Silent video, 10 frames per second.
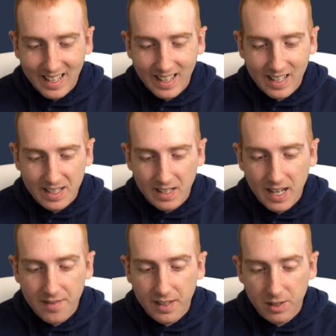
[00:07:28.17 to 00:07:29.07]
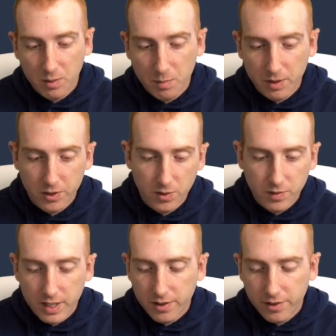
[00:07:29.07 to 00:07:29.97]
Uh, and then you would put your
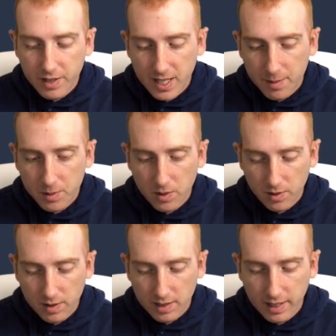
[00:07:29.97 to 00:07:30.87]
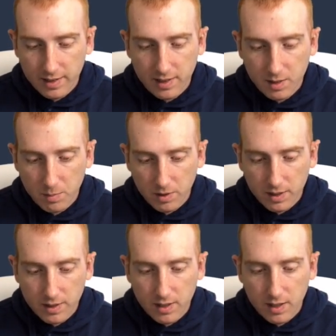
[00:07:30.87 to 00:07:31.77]
vendor name. So in this case, it's
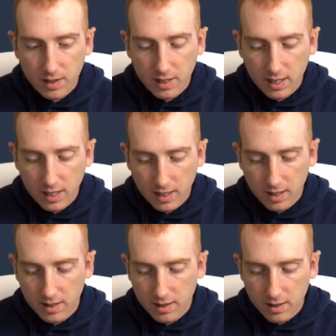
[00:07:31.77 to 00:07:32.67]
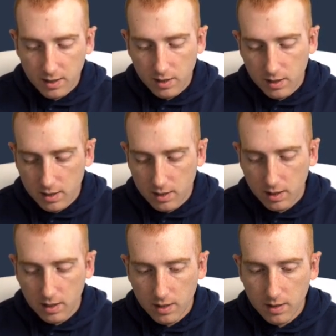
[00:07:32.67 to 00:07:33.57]
Melissa and
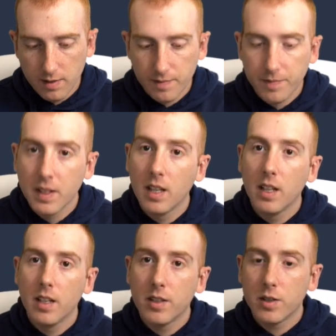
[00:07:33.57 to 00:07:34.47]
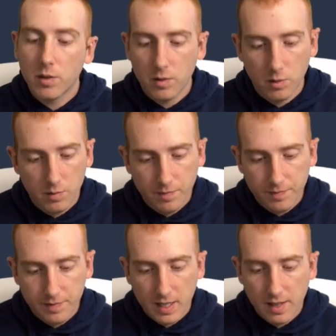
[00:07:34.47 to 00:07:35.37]
Doug. So,
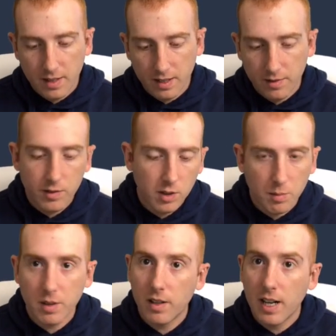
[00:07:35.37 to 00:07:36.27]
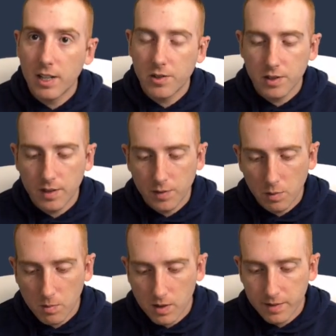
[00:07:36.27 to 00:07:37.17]
and then you can put their address if
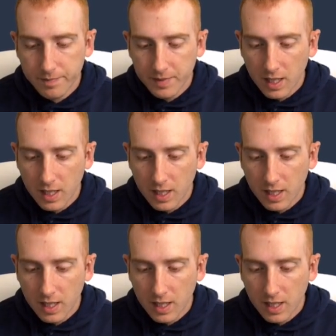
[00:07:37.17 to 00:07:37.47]
you want.